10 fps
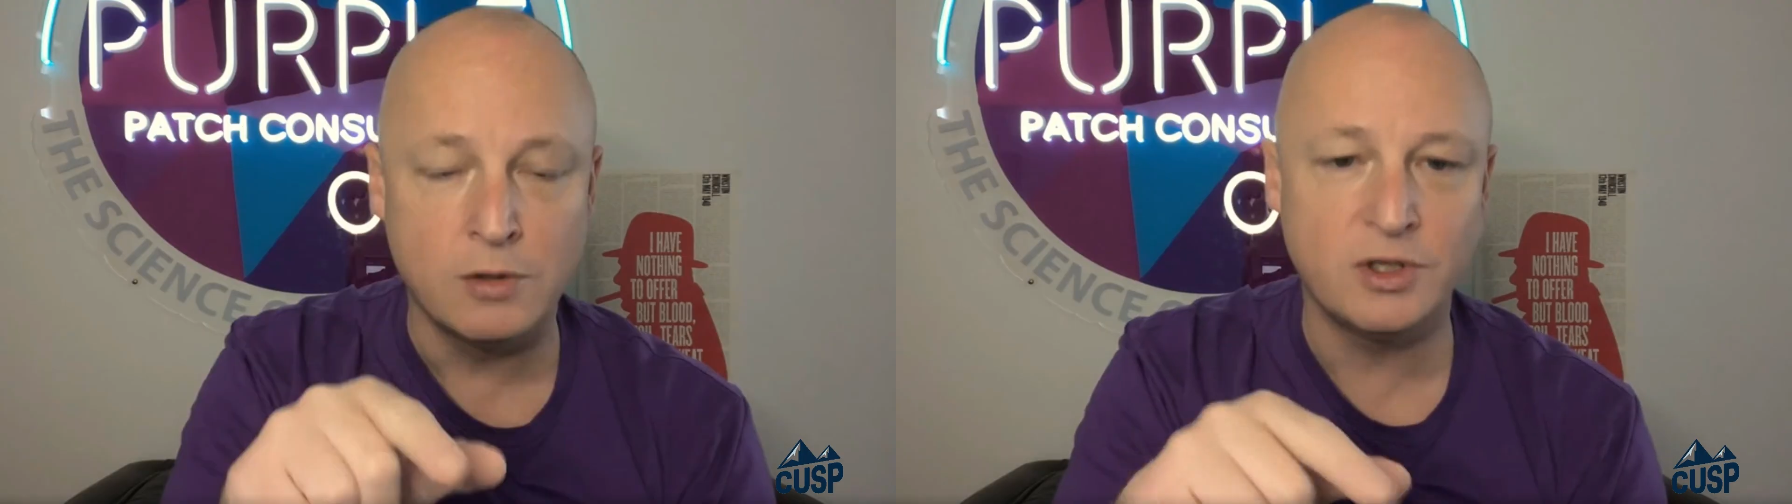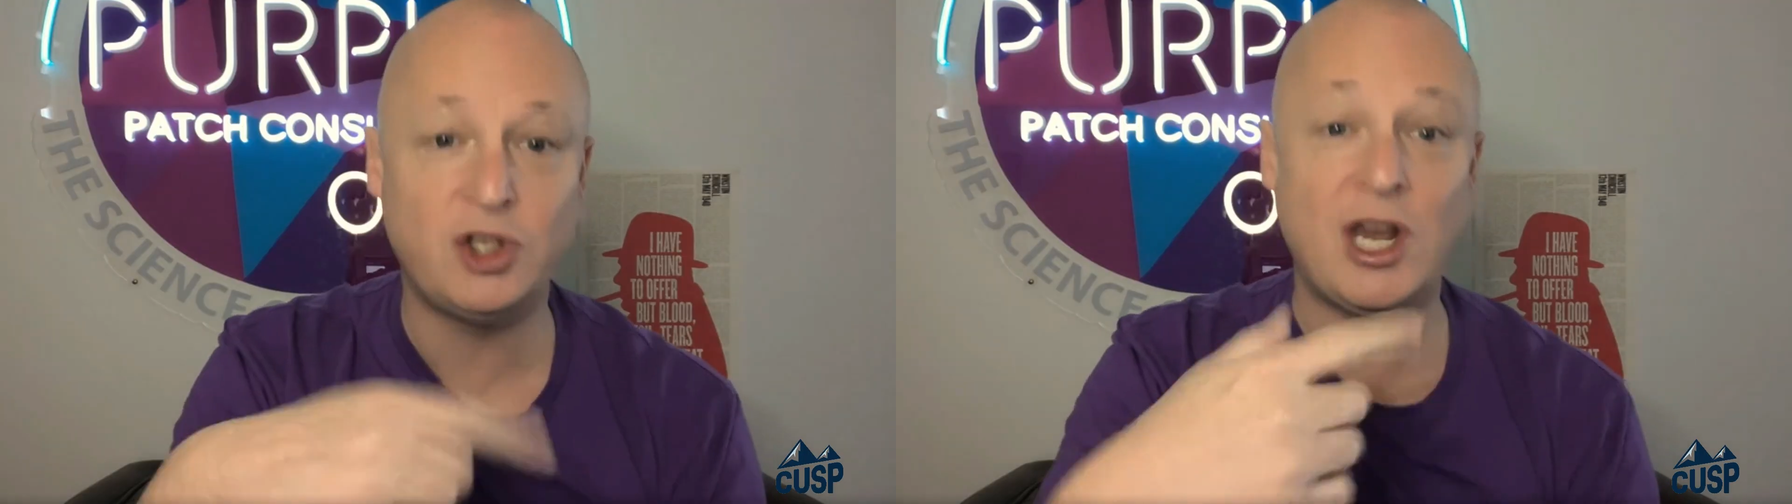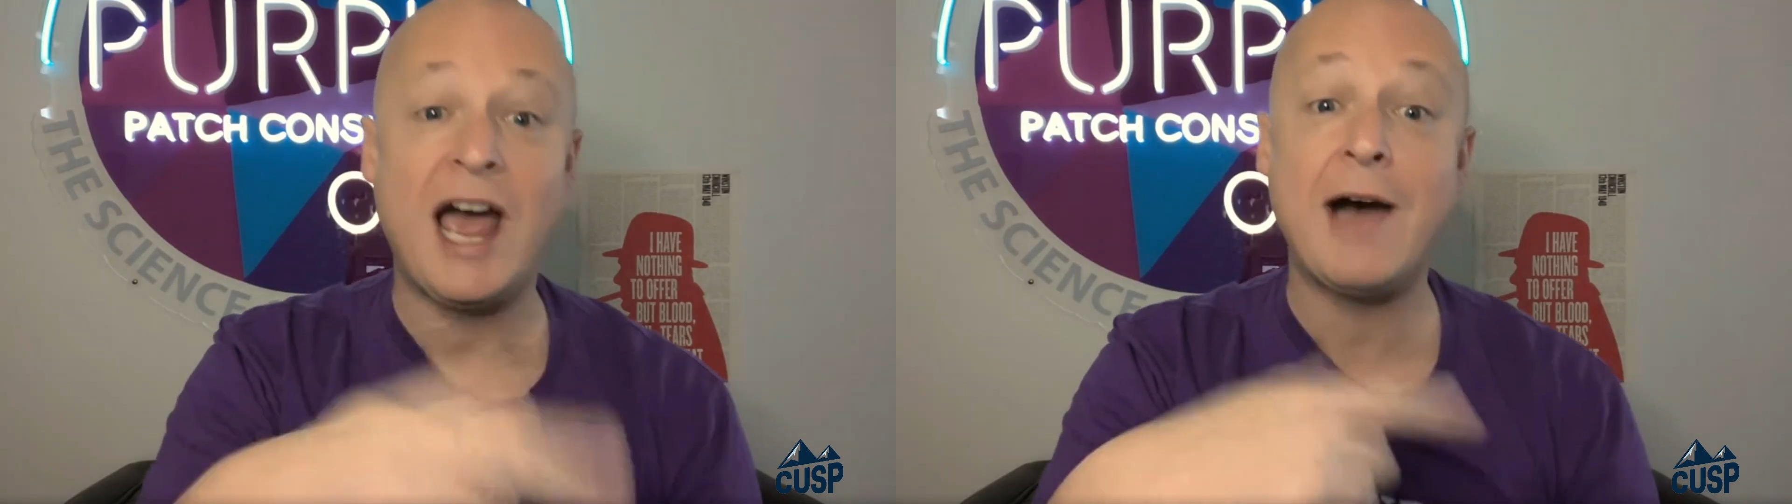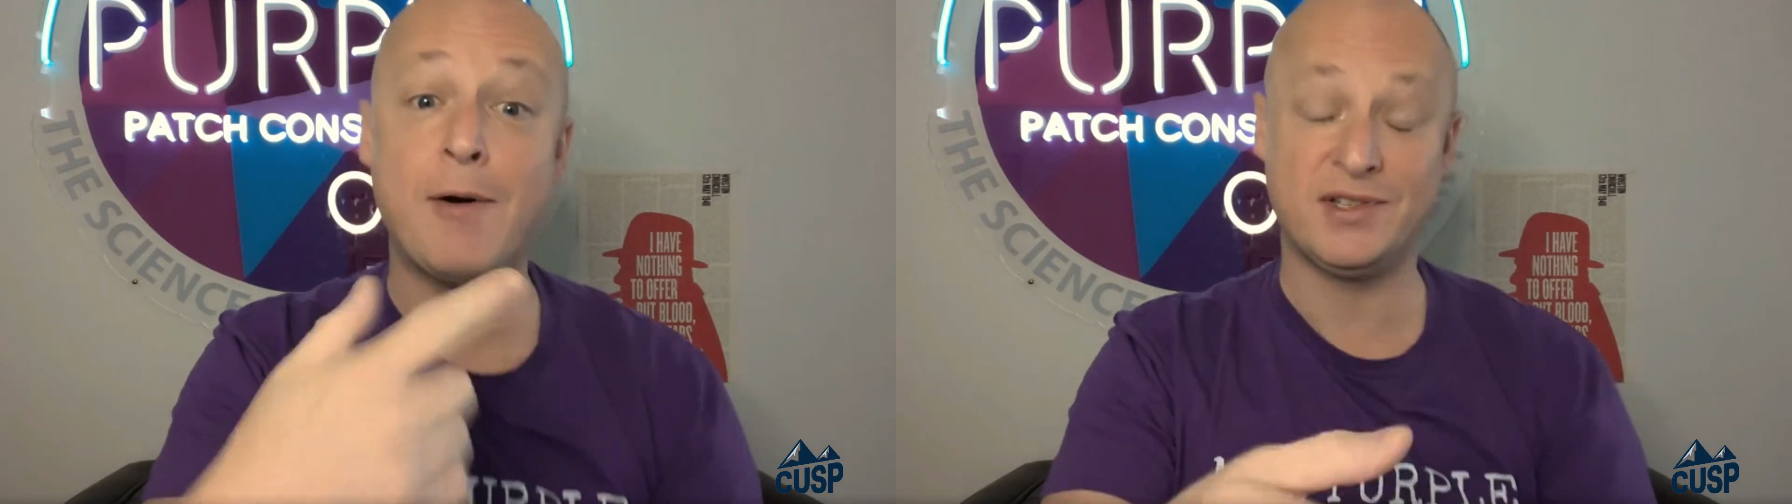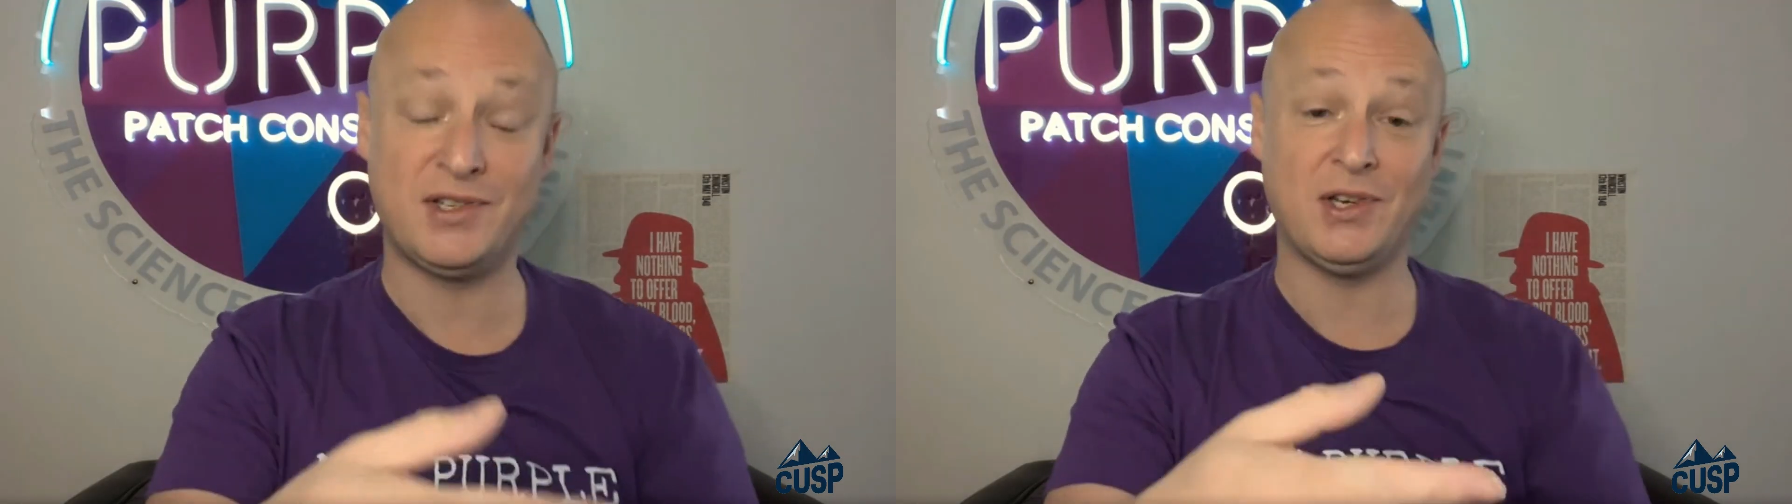
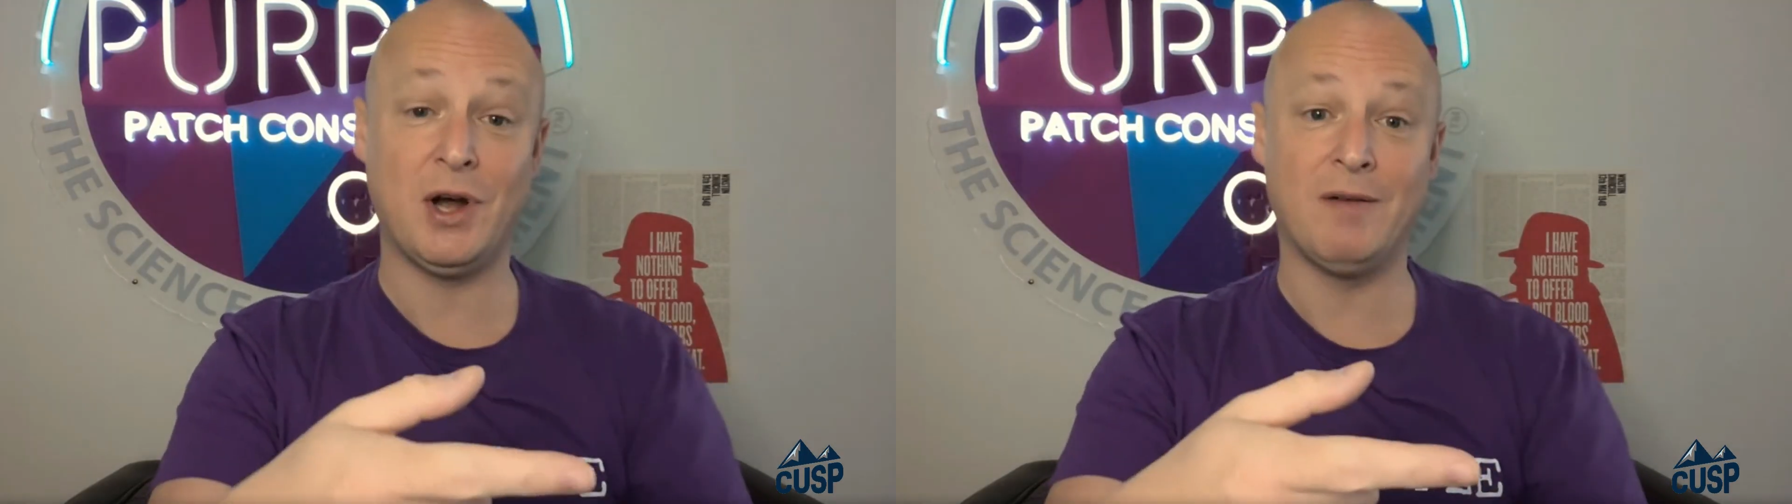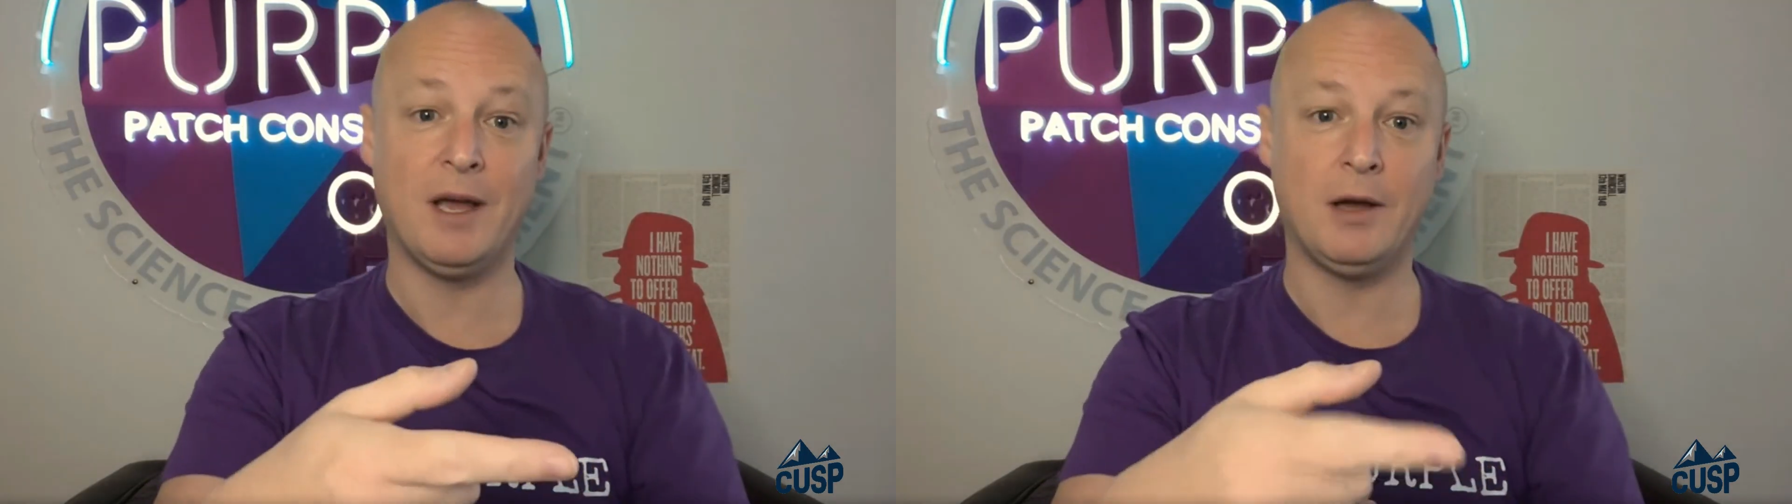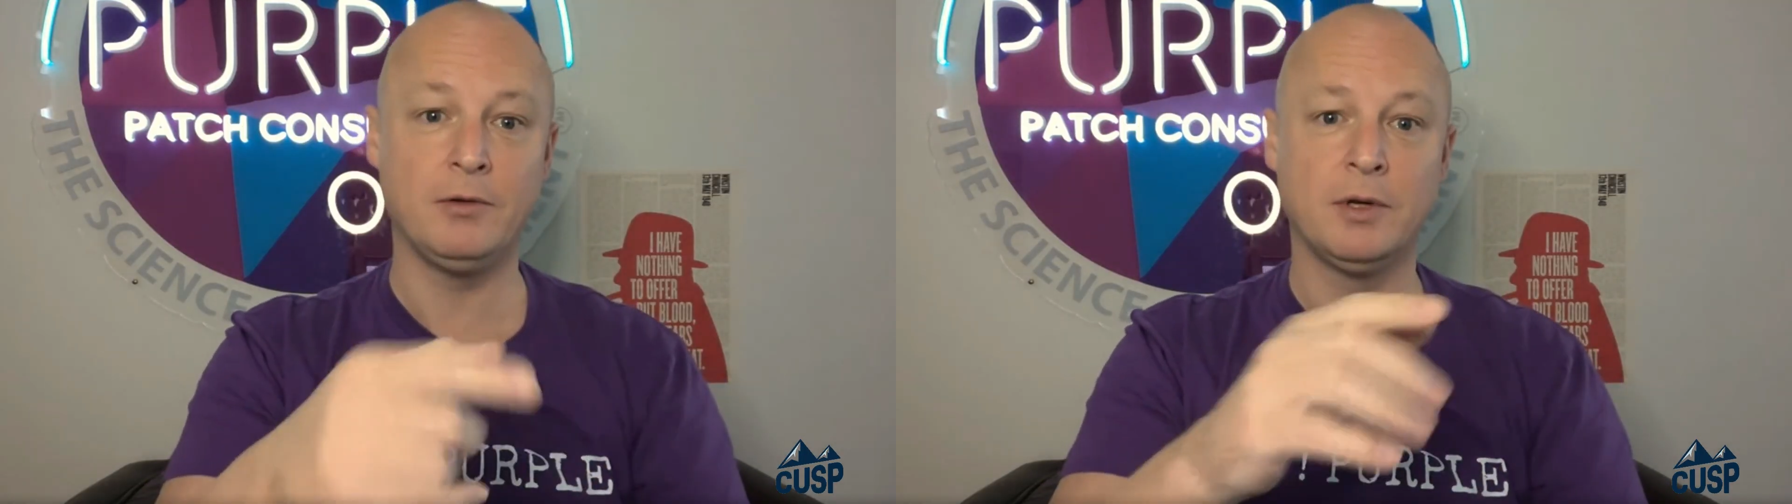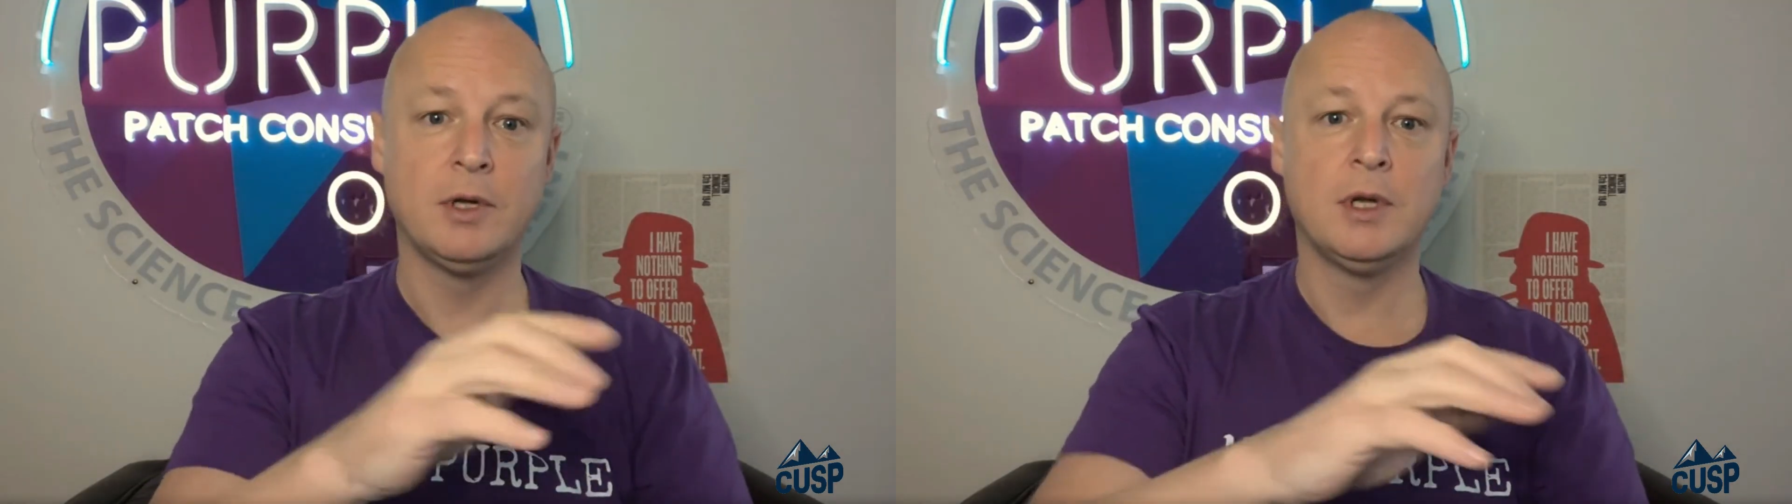shower scenario,